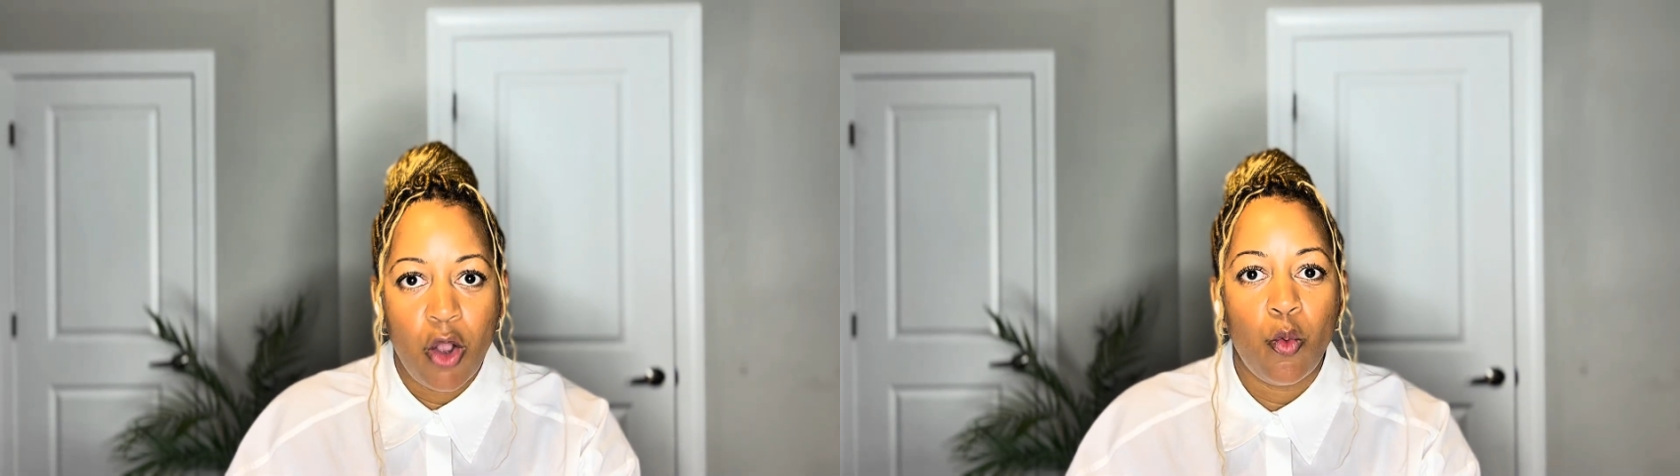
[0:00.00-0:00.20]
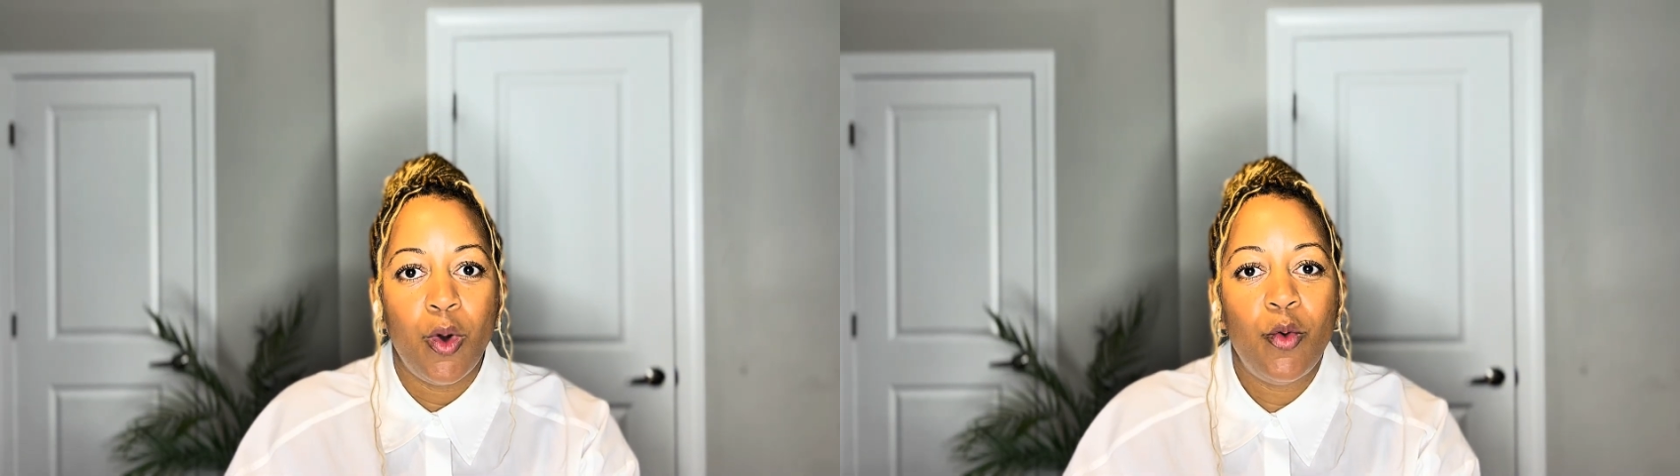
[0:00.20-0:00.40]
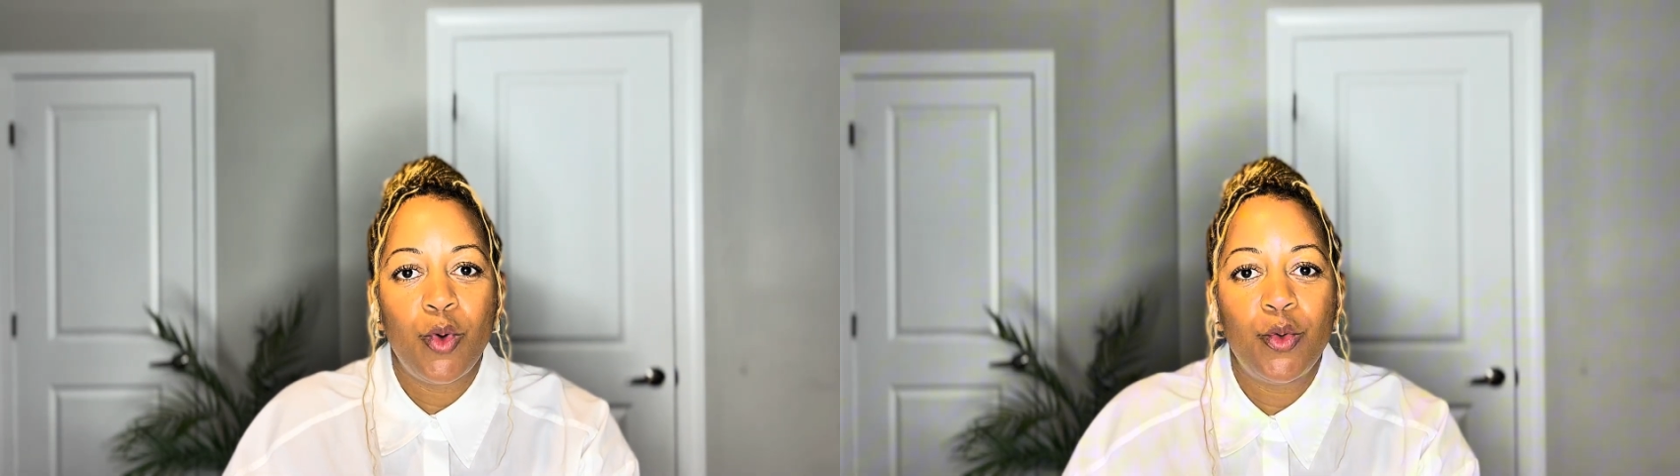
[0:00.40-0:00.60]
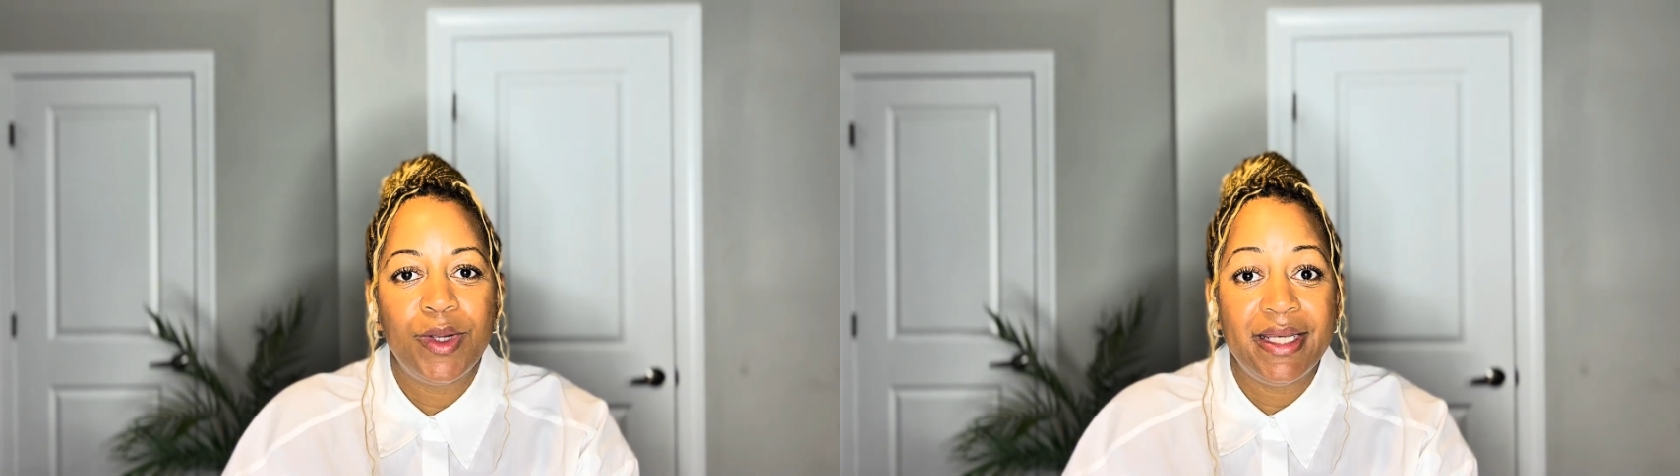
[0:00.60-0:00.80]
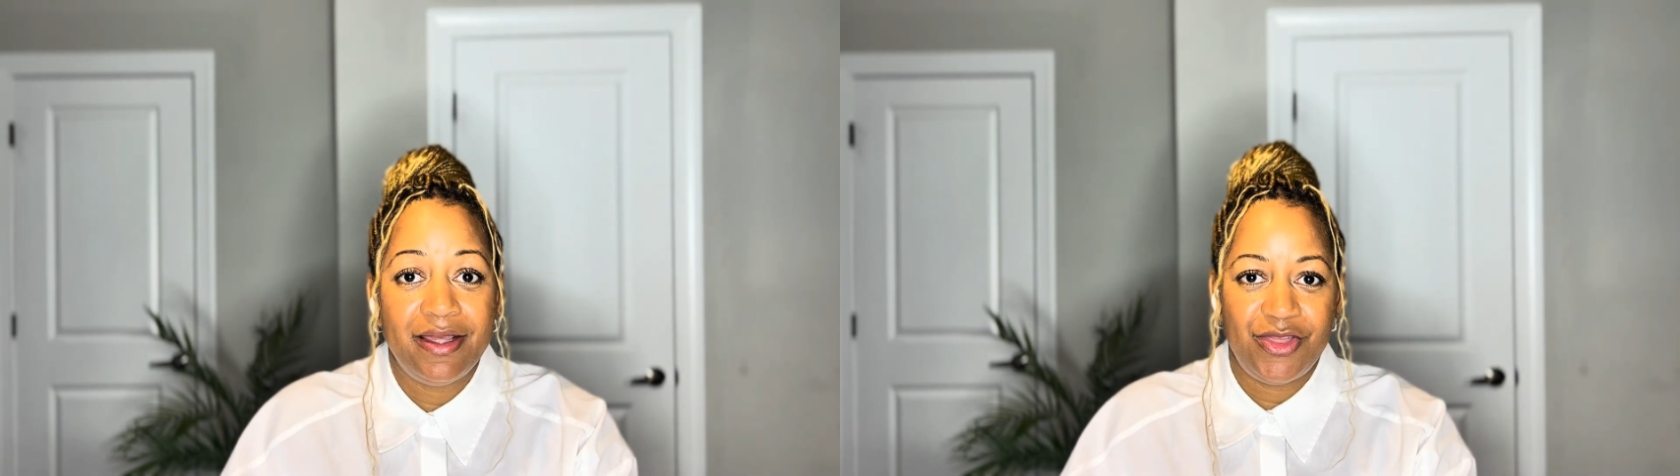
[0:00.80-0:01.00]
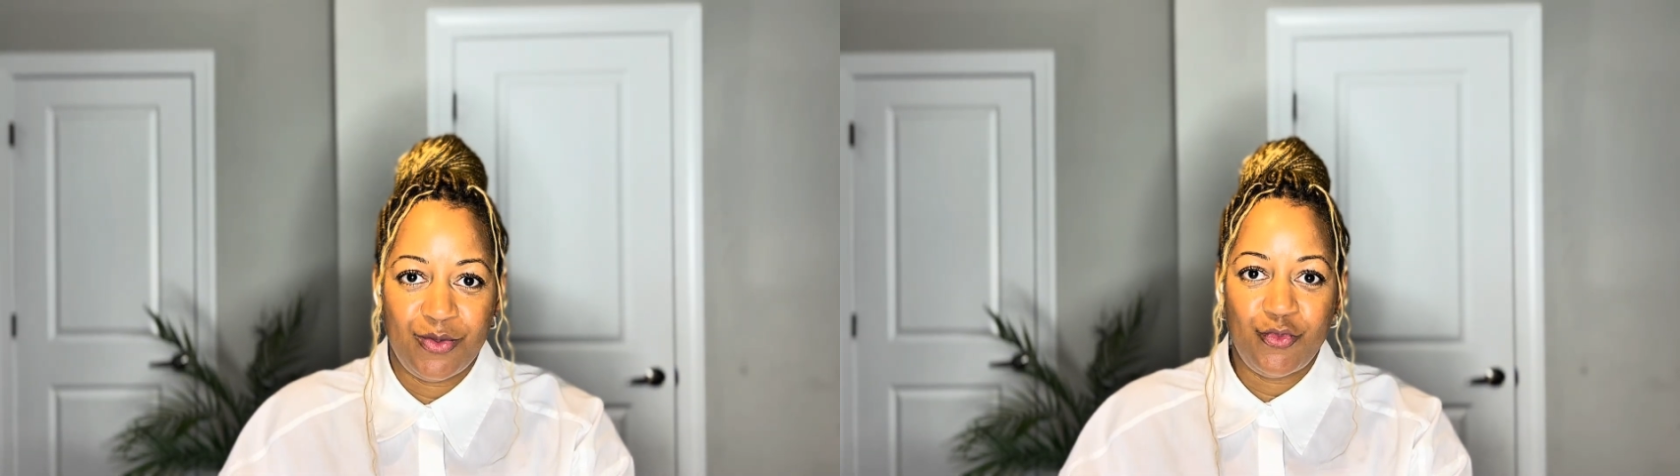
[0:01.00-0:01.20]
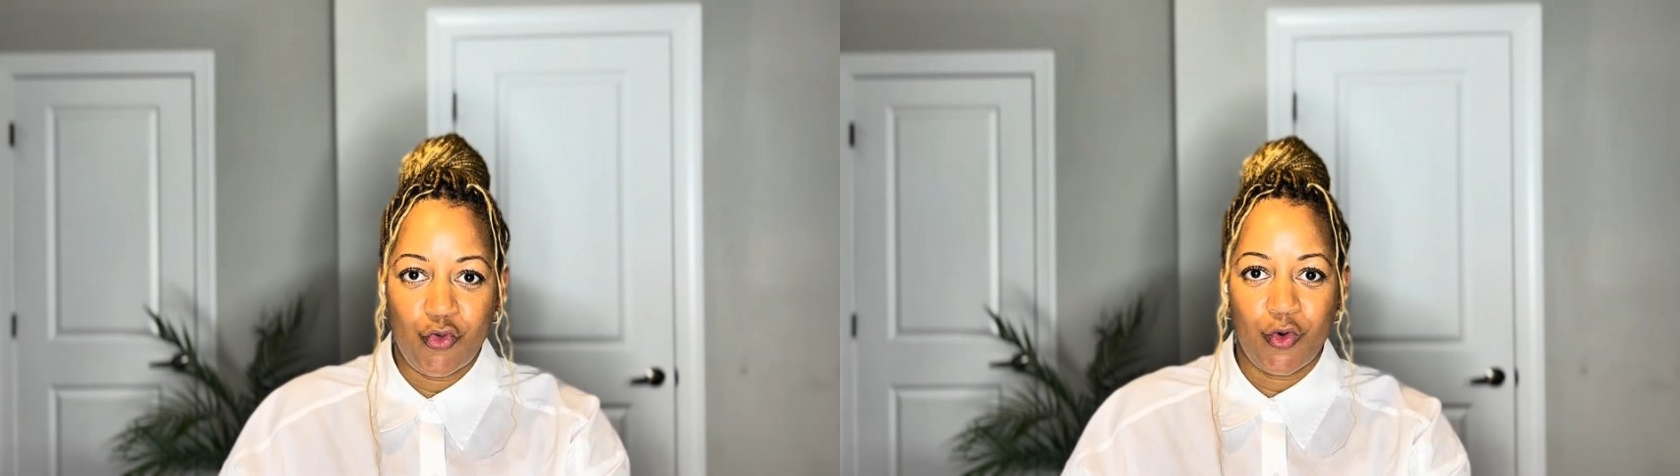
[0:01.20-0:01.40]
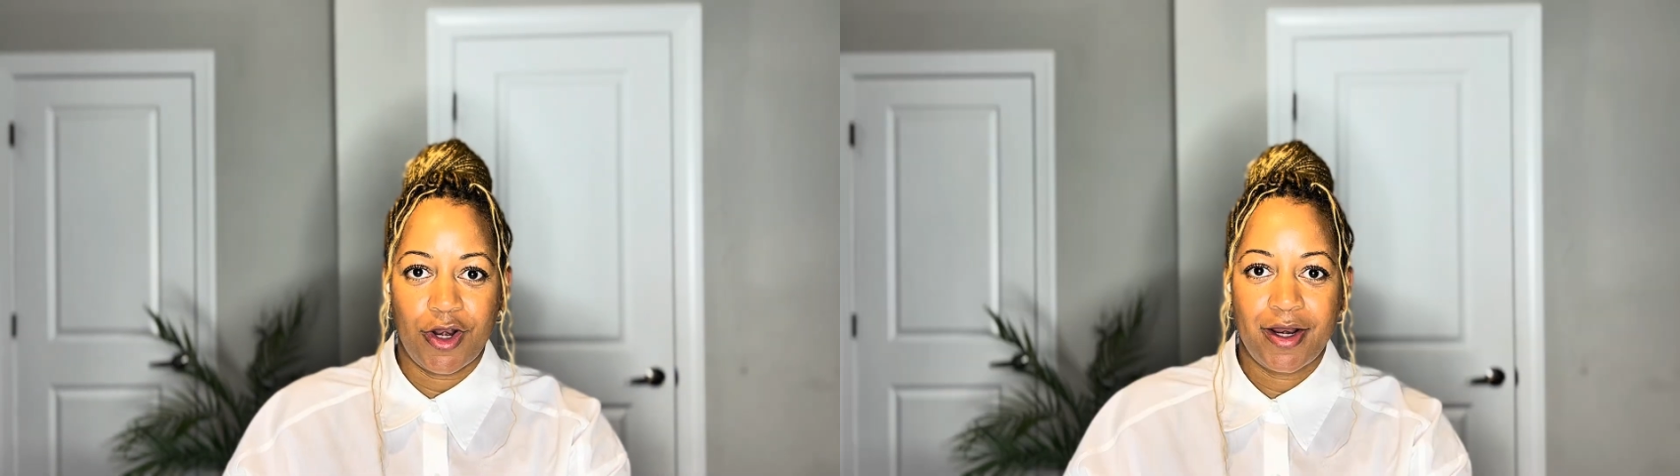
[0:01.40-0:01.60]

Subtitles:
What will we need them for?